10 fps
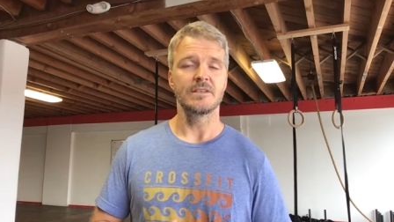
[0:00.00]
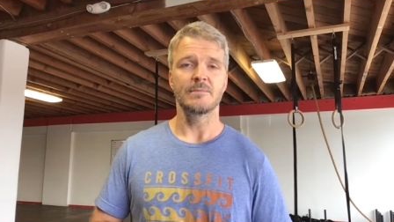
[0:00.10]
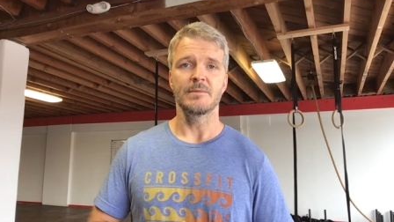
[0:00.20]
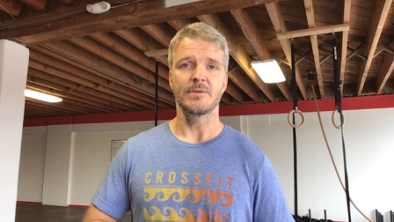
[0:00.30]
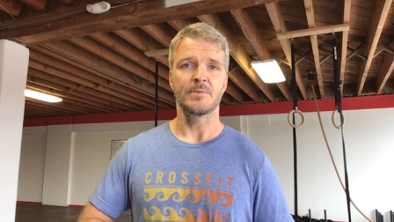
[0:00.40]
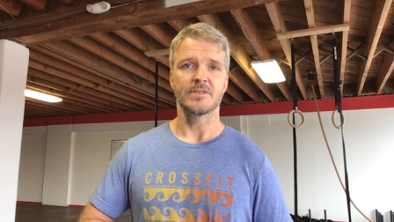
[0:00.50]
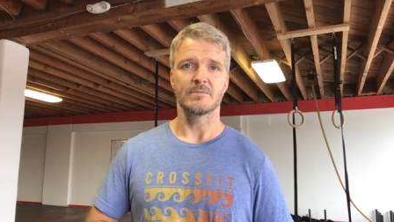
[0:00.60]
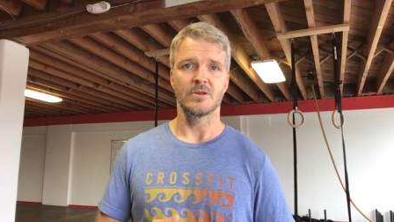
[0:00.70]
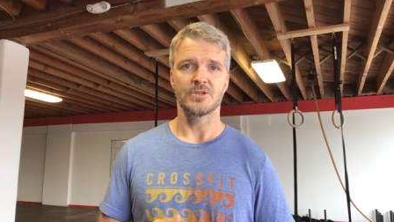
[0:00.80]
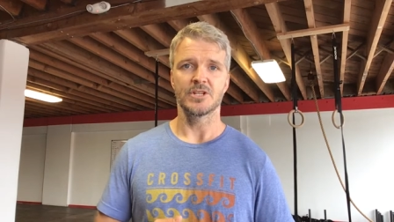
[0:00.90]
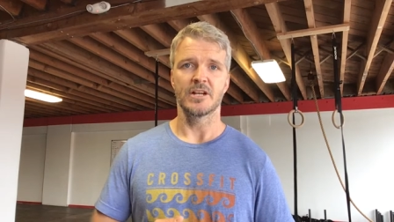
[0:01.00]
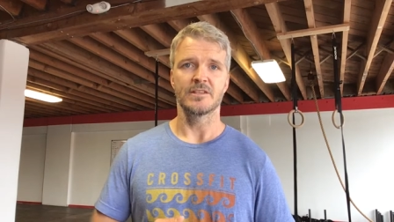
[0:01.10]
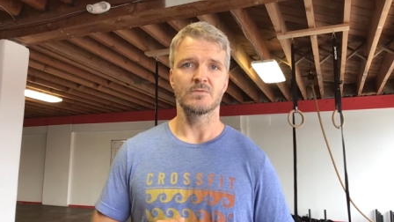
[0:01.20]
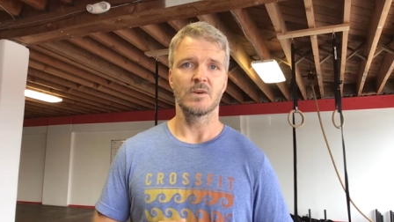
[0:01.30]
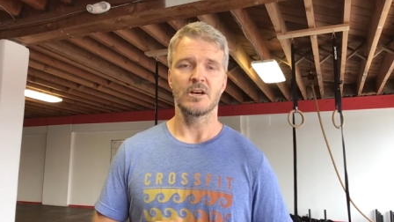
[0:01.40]
then maybe you put some lotion on
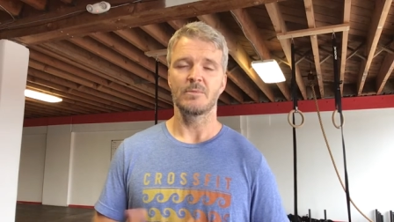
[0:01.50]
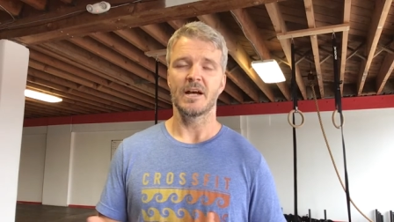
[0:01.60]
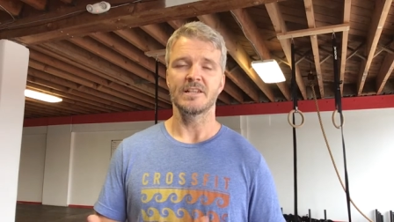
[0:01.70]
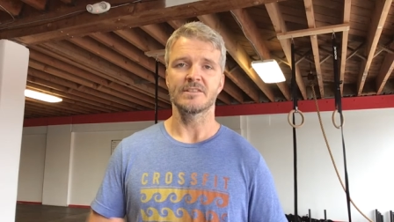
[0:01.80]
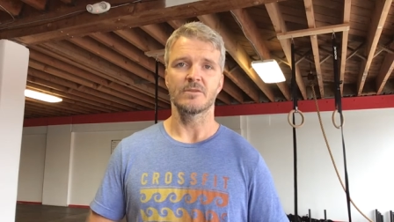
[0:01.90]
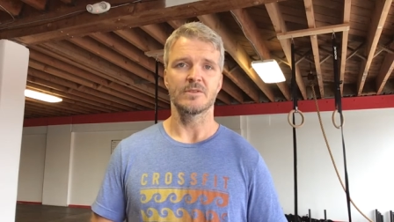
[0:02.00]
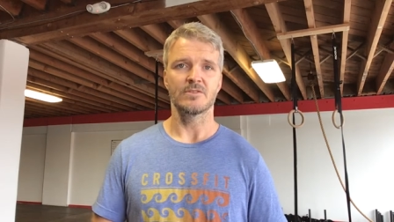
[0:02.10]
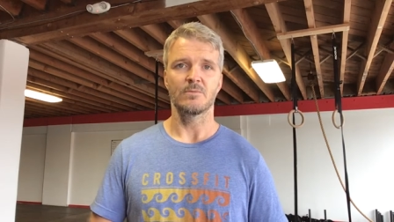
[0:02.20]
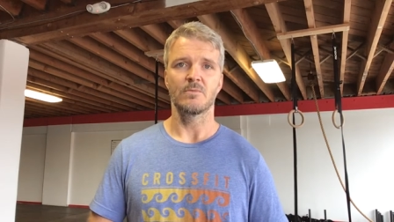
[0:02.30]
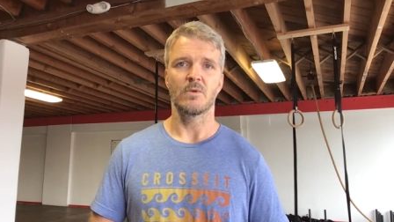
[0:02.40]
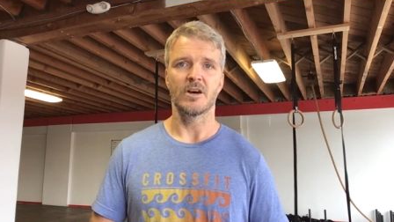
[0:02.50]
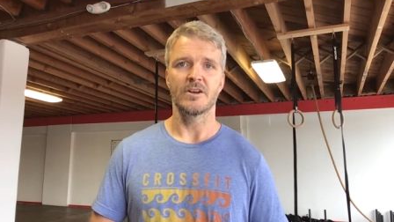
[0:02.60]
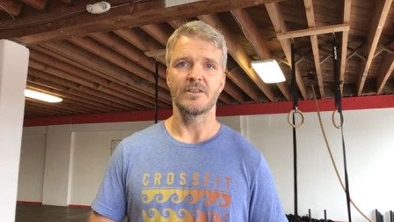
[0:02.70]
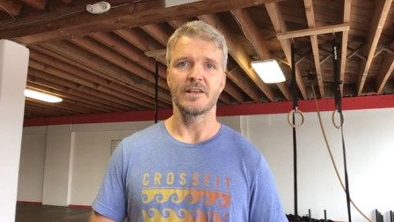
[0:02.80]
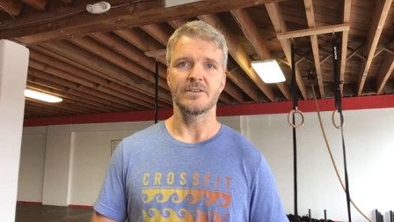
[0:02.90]
as well, but I just go with soap and
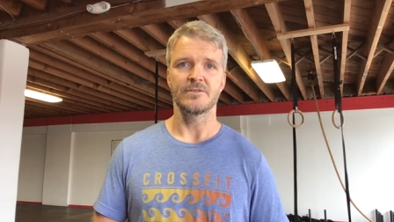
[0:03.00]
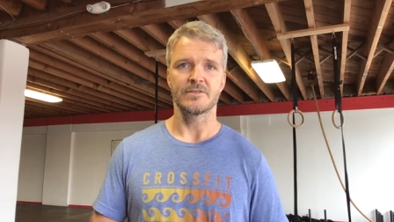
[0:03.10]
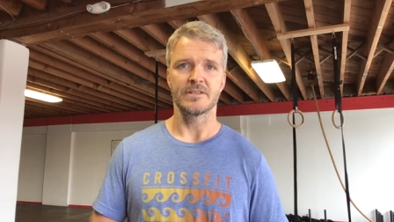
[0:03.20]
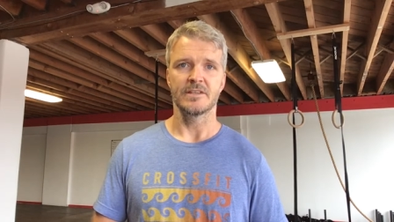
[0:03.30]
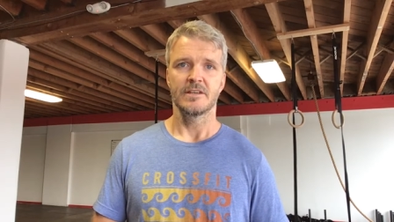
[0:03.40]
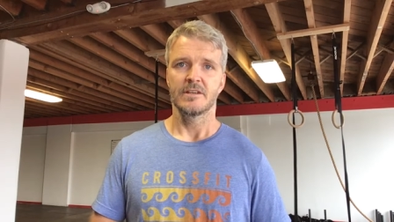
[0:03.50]
water, and that usually